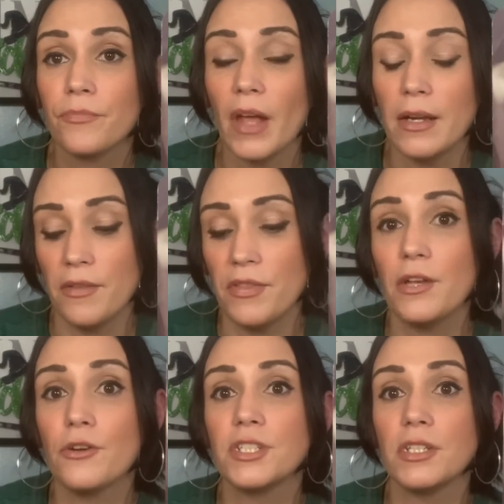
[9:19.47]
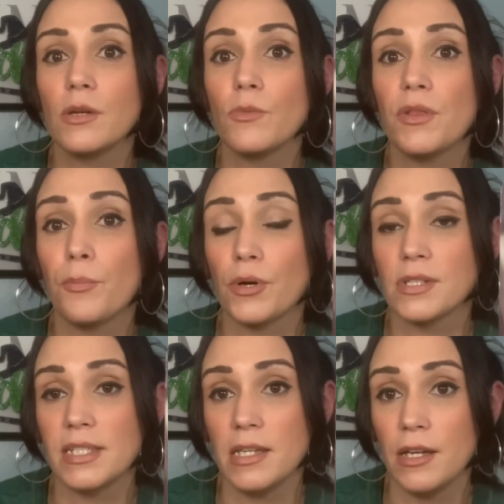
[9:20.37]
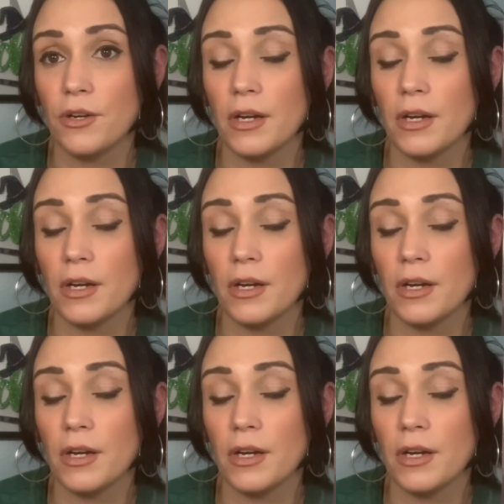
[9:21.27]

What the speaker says: And I think you're dealing with a person here.